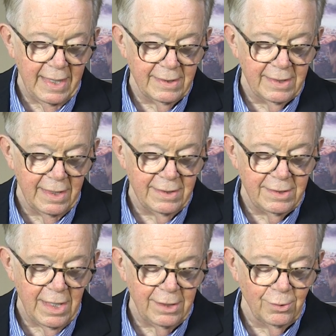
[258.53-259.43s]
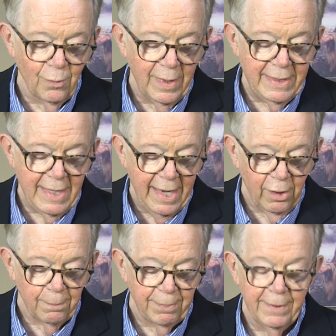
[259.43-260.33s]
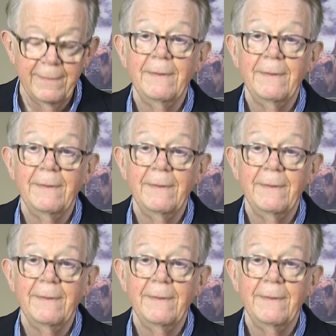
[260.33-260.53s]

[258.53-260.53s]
and continuing help,